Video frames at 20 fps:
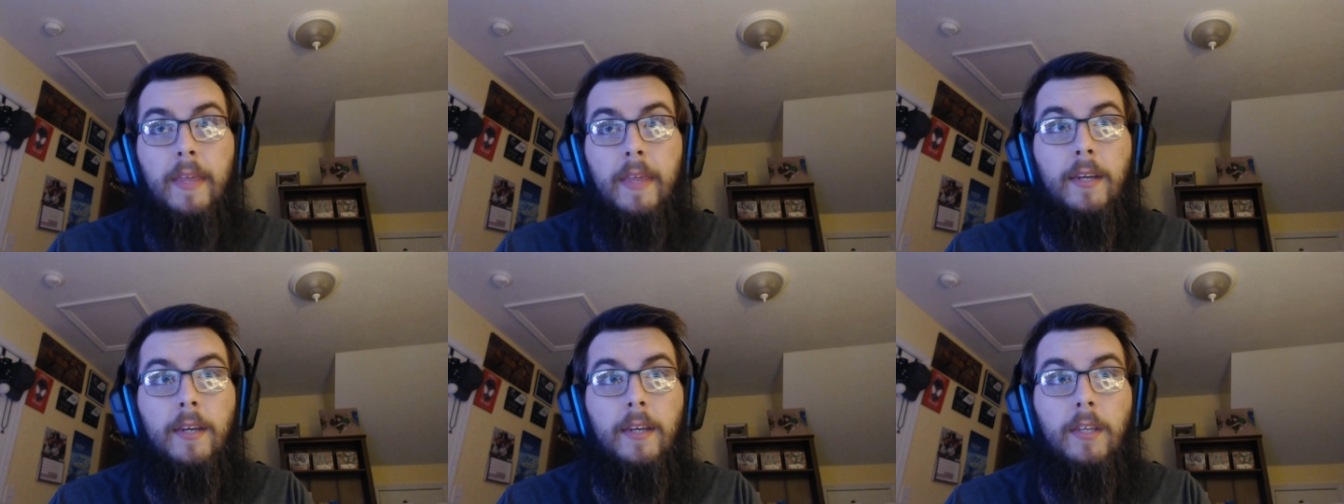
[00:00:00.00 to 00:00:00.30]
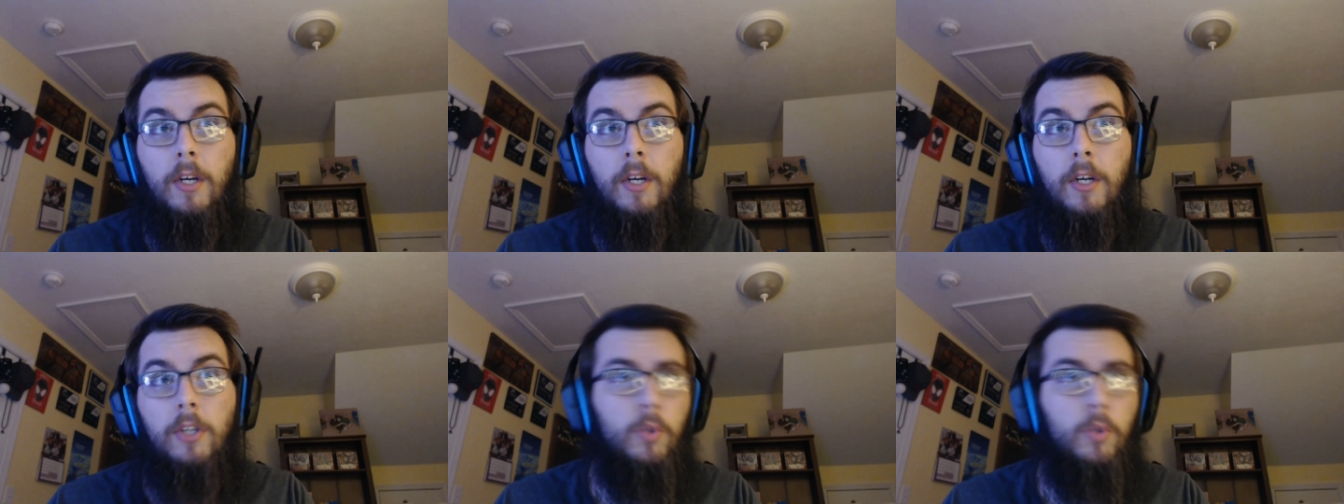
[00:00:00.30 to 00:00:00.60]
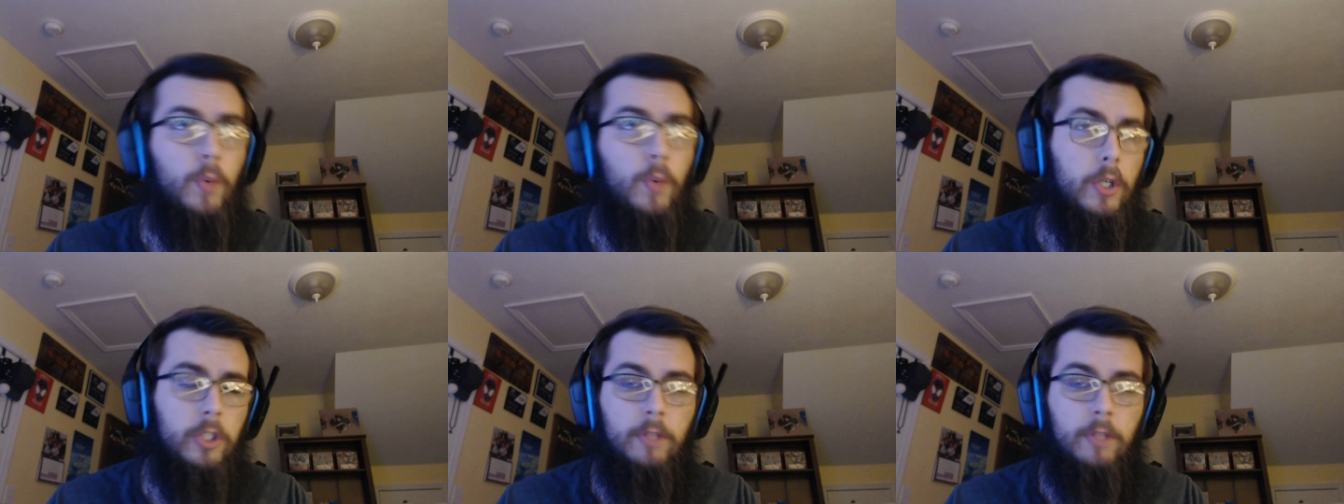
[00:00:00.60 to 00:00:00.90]
and you can also
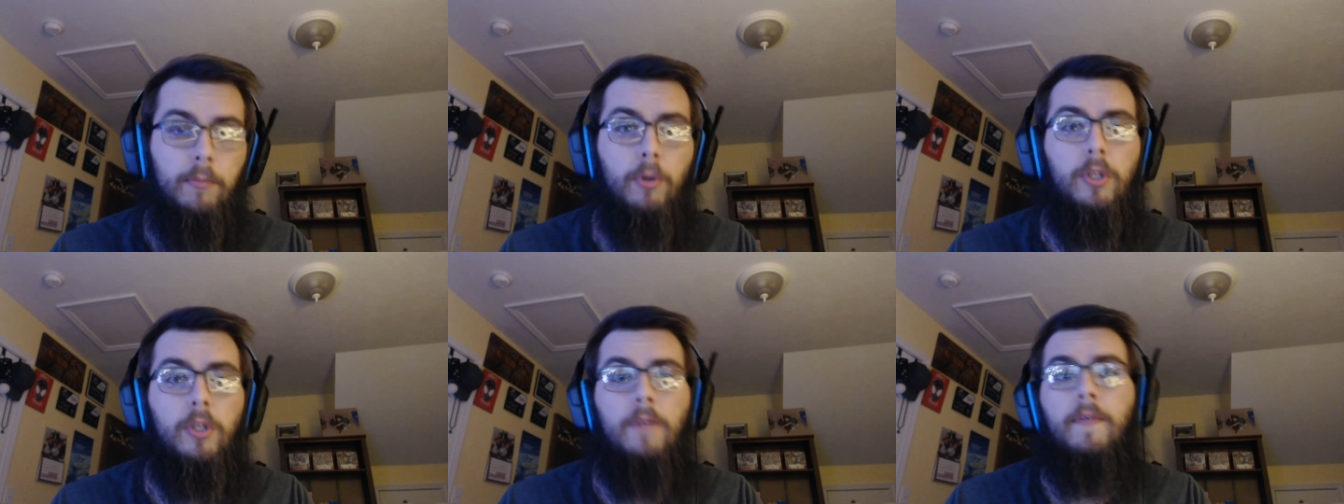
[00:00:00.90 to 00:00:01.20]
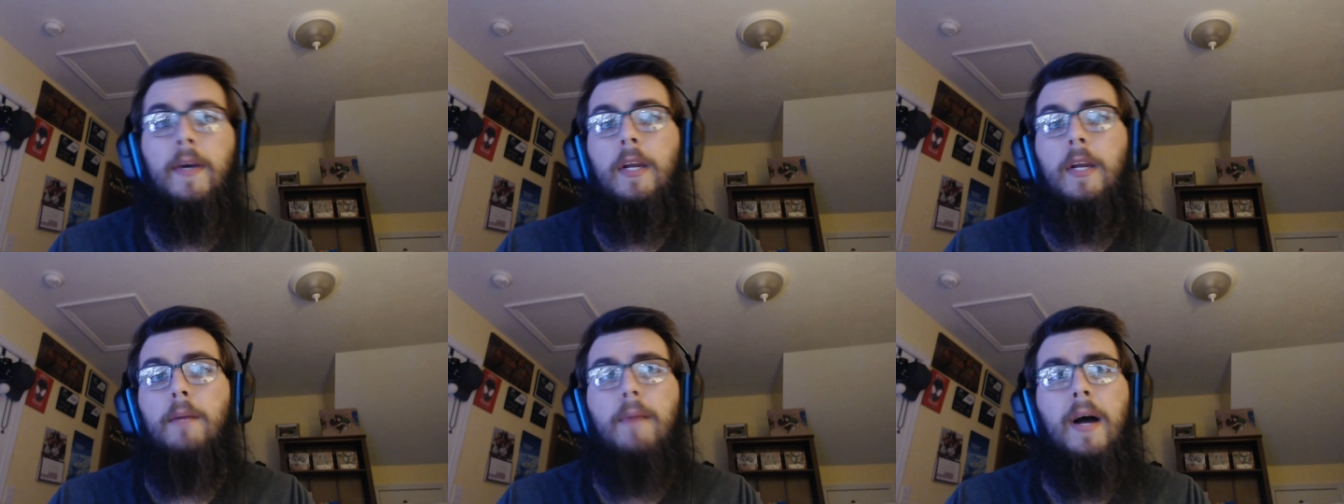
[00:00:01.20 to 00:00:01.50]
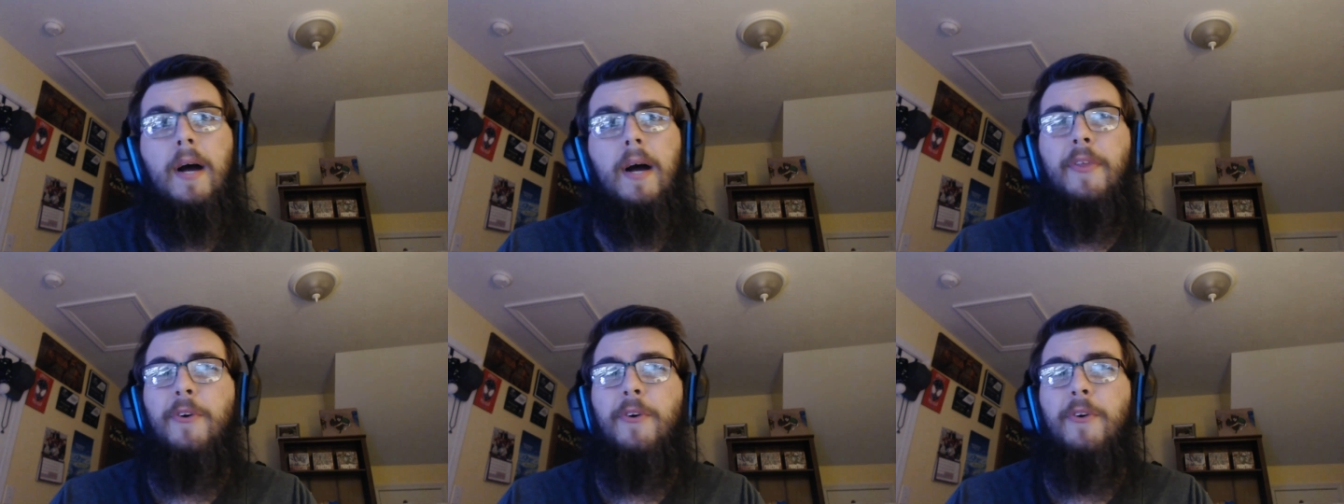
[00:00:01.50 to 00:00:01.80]
watch the multi-fandom
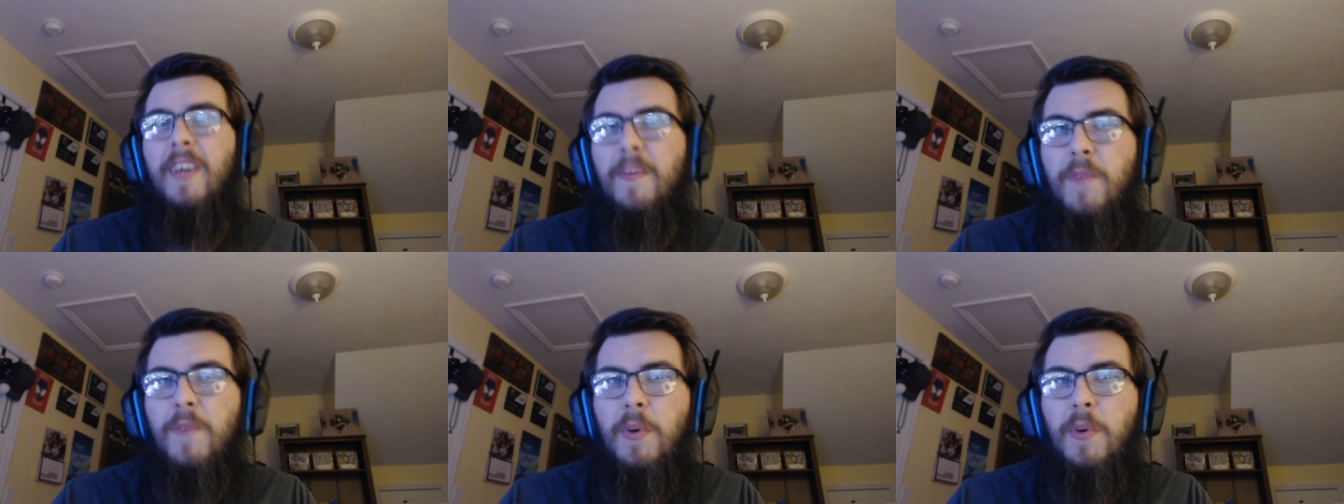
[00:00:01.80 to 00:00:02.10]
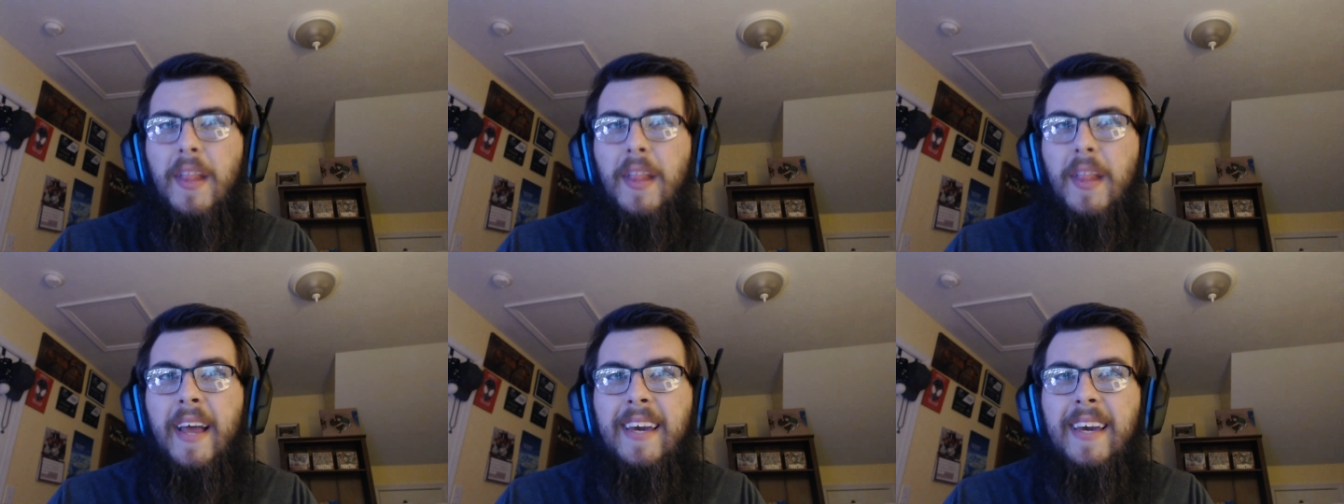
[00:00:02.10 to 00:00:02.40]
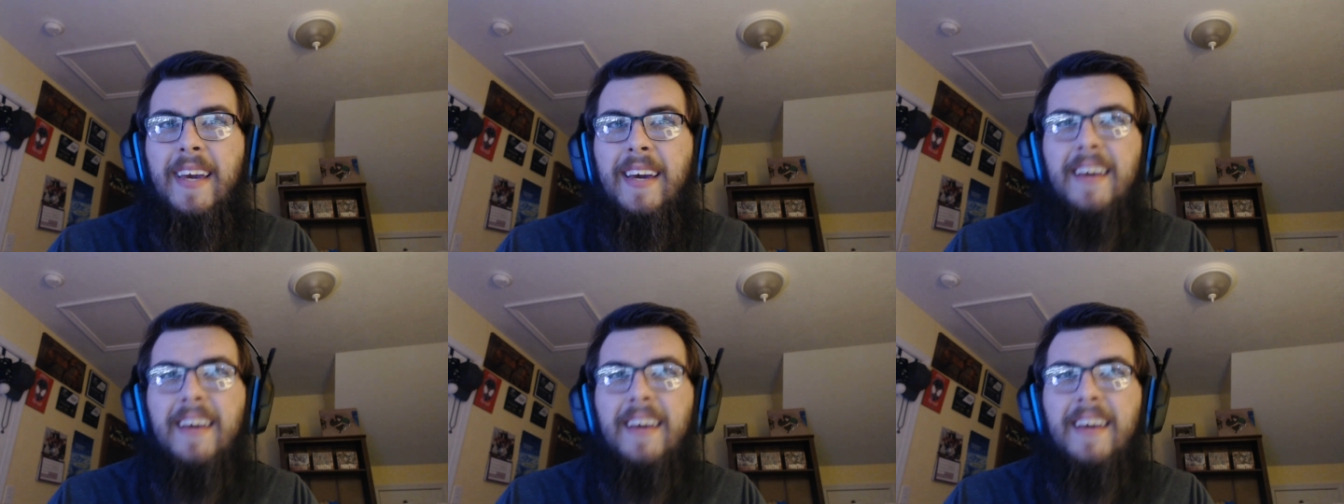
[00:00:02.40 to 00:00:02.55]
on there if you'd like.